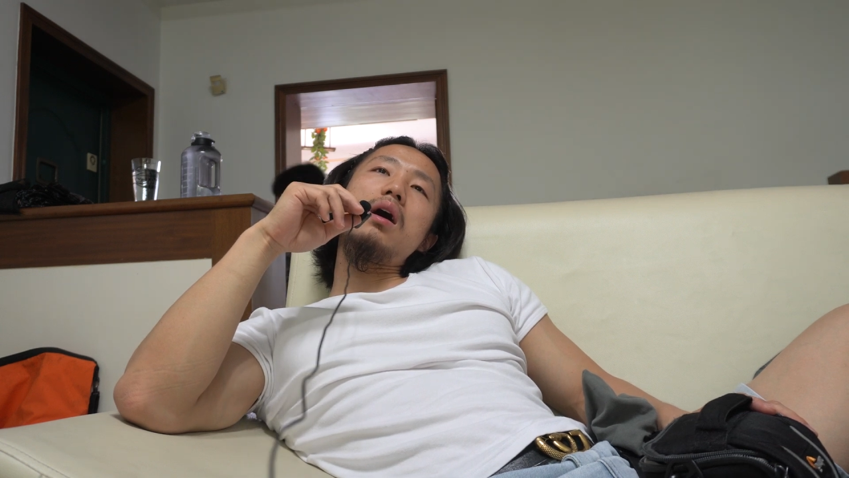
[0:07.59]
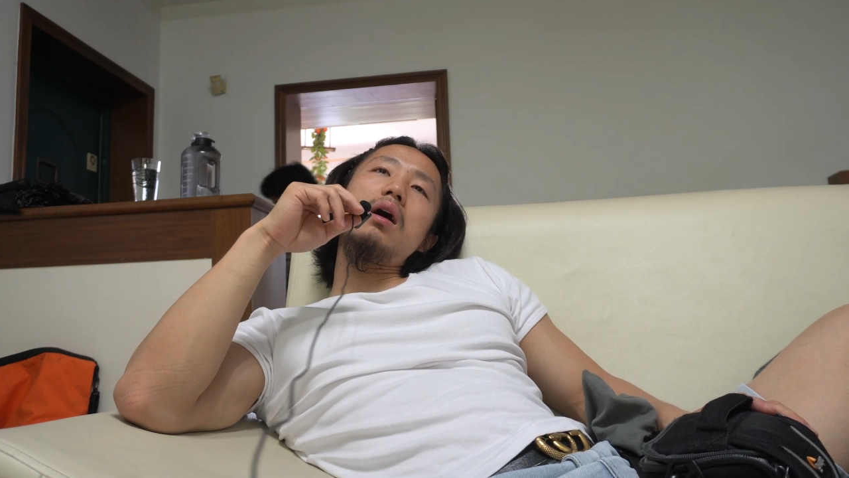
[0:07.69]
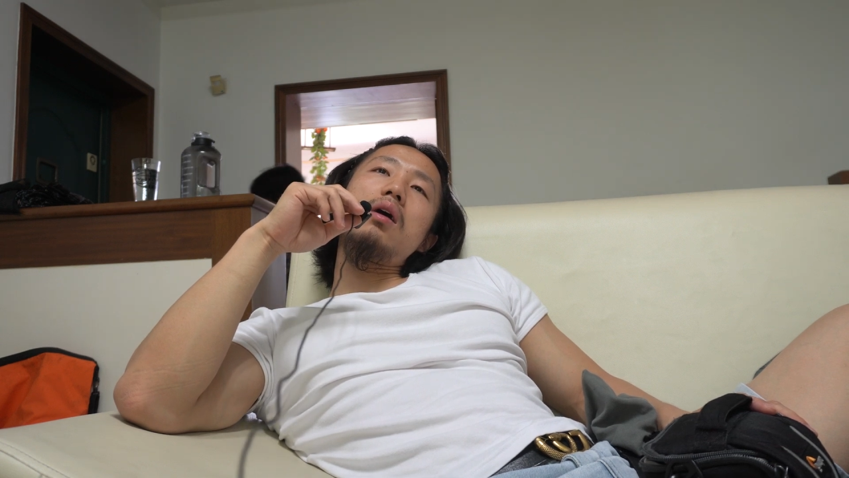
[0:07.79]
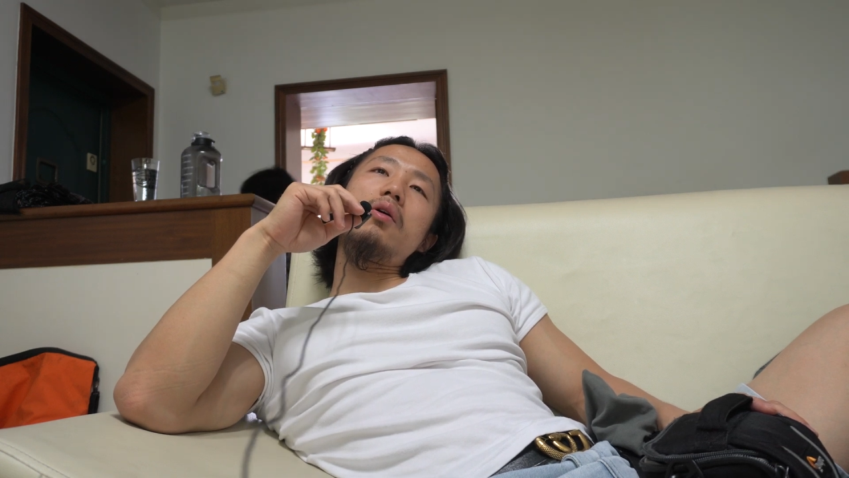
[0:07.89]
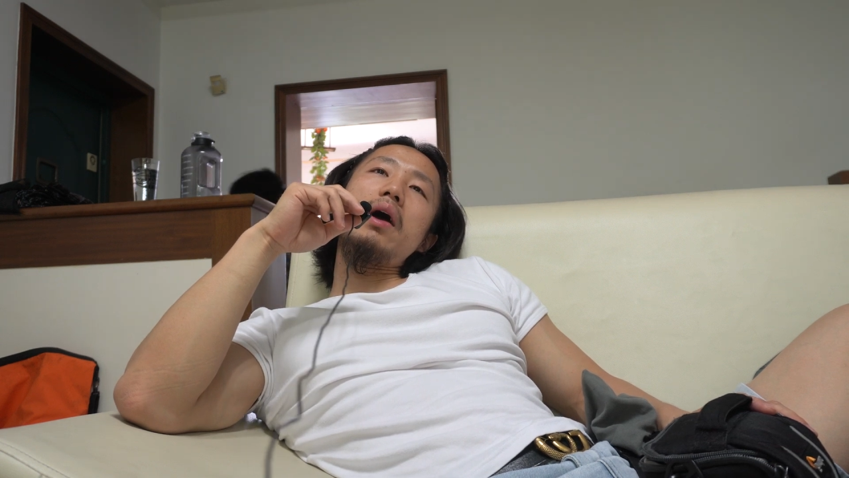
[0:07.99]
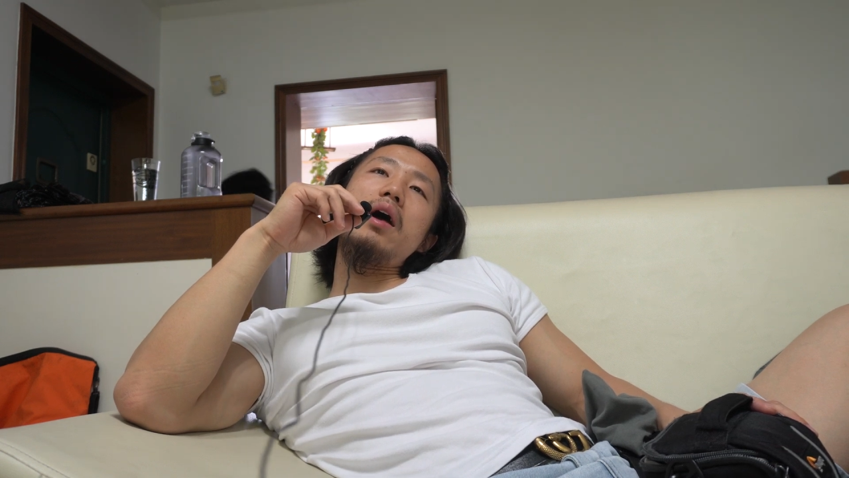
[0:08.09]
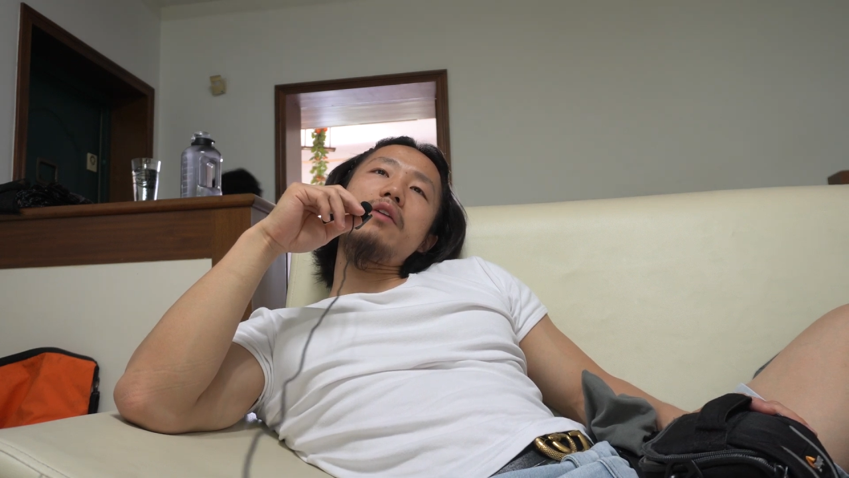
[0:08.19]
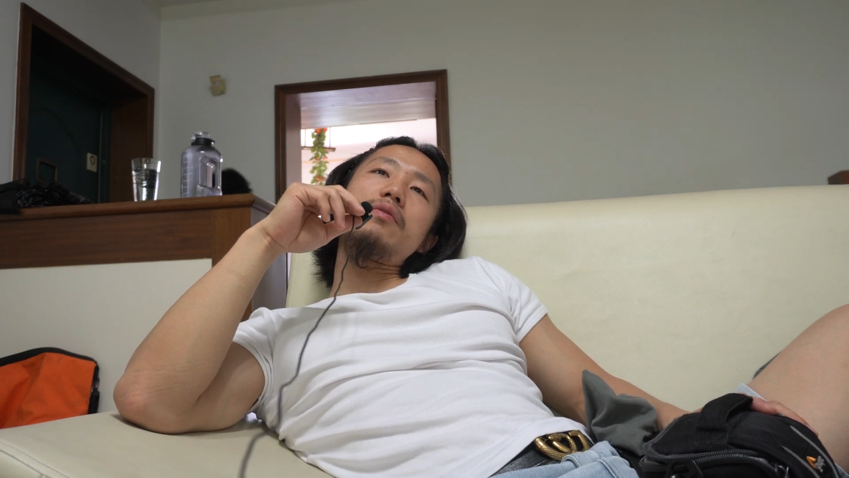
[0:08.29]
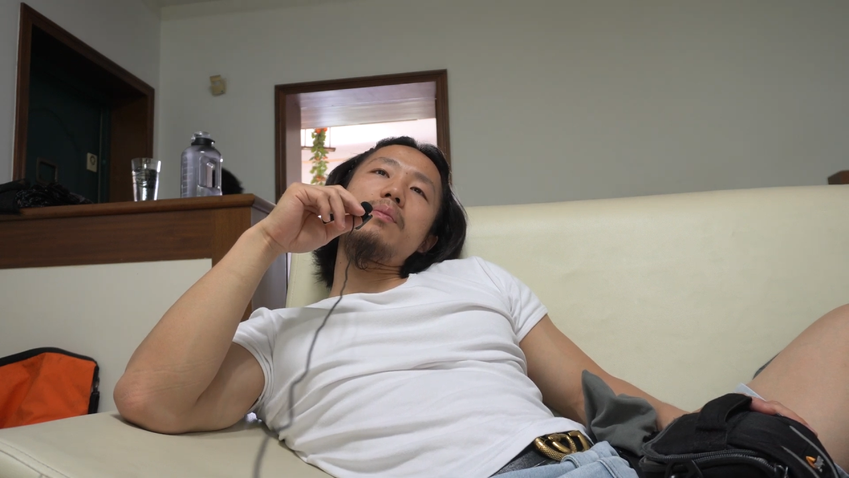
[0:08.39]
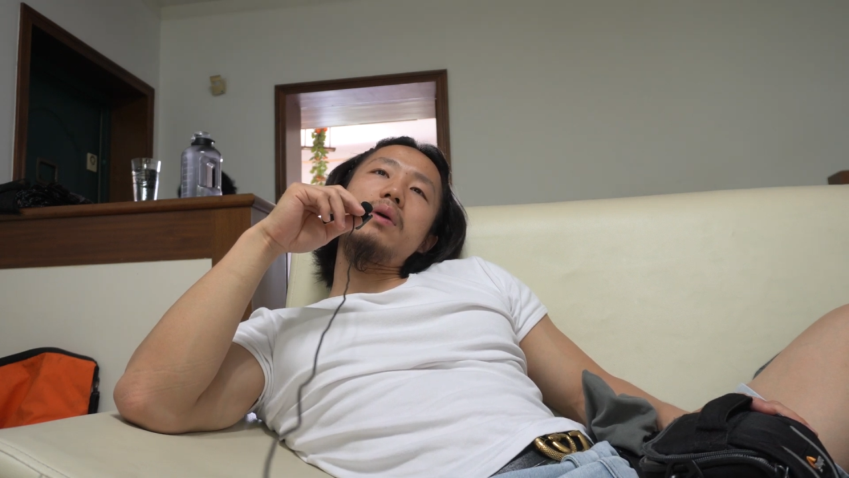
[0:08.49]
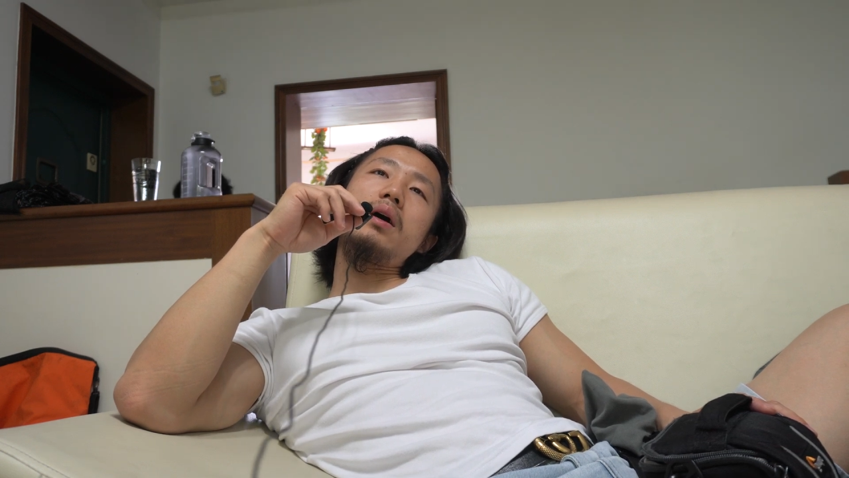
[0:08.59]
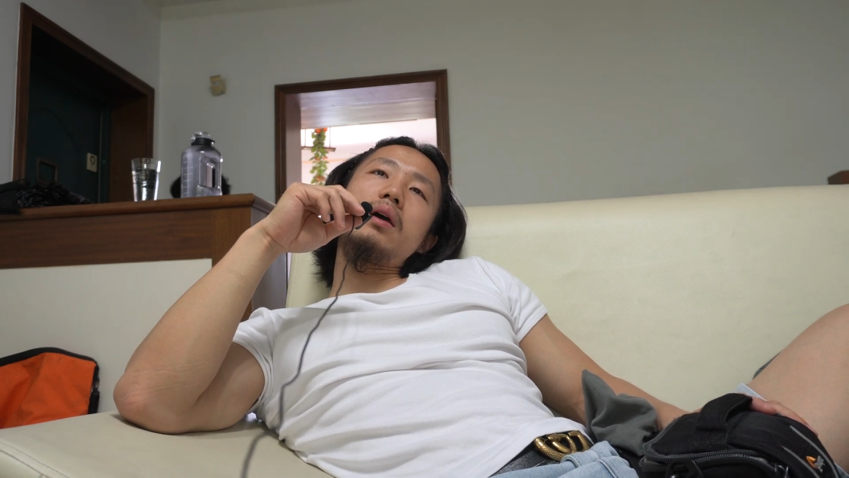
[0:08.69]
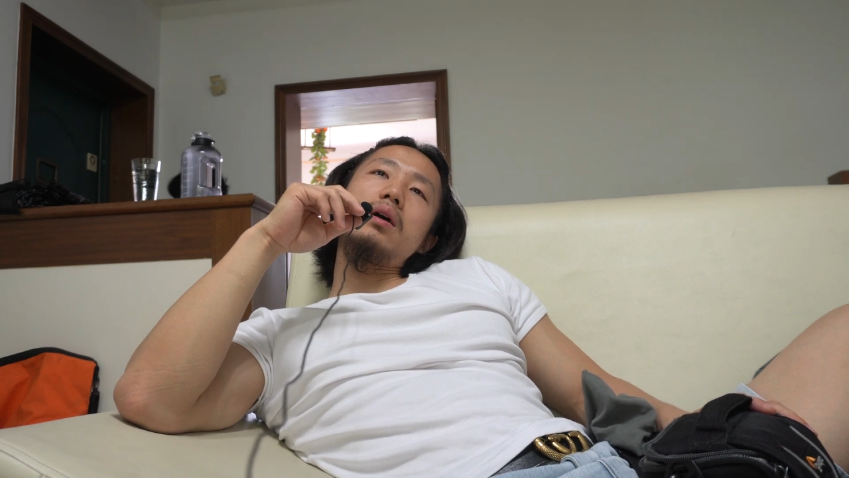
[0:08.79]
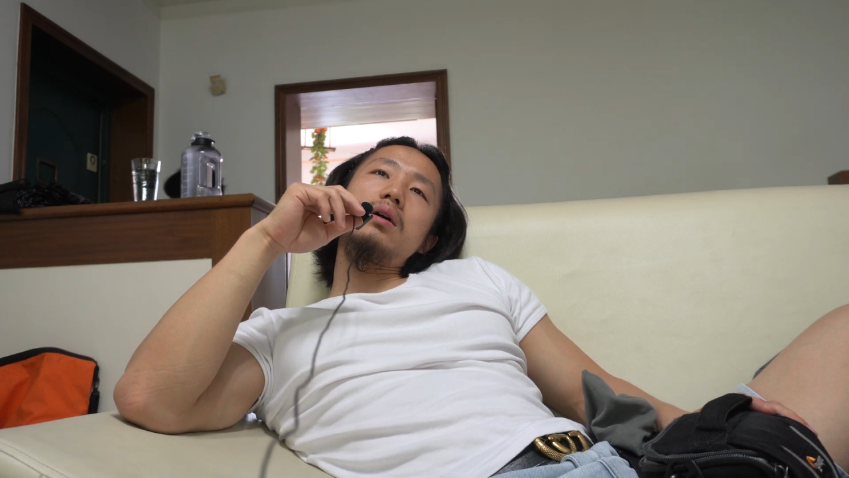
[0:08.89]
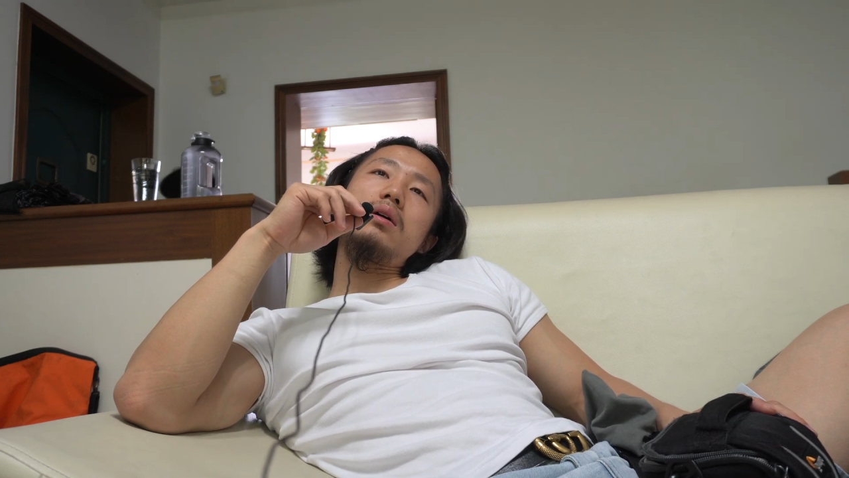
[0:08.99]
I'll have my